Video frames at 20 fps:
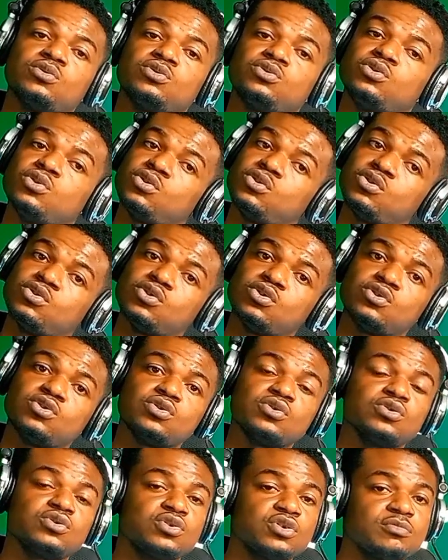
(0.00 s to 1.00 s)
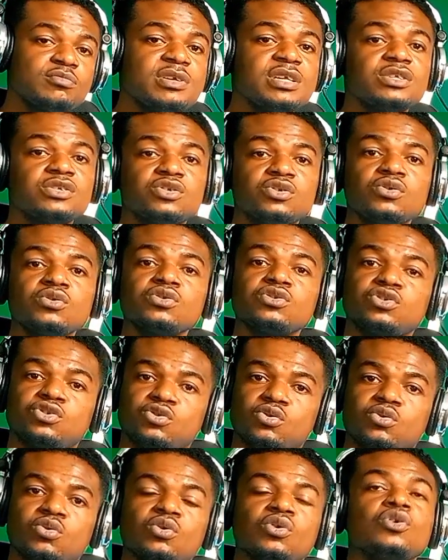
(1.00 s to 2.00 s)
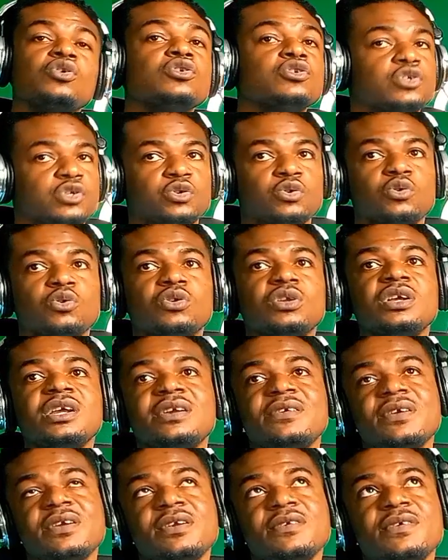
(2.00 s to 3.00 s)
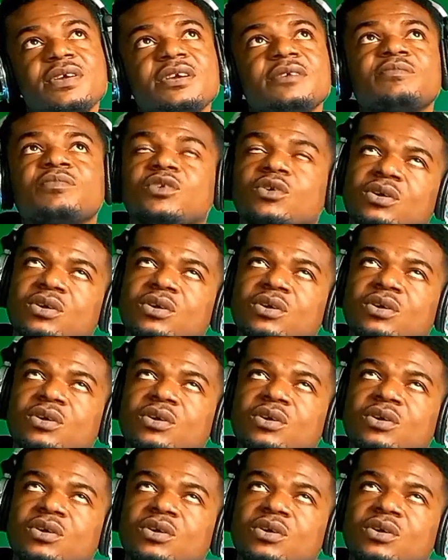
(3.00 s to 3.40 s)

do mi so re.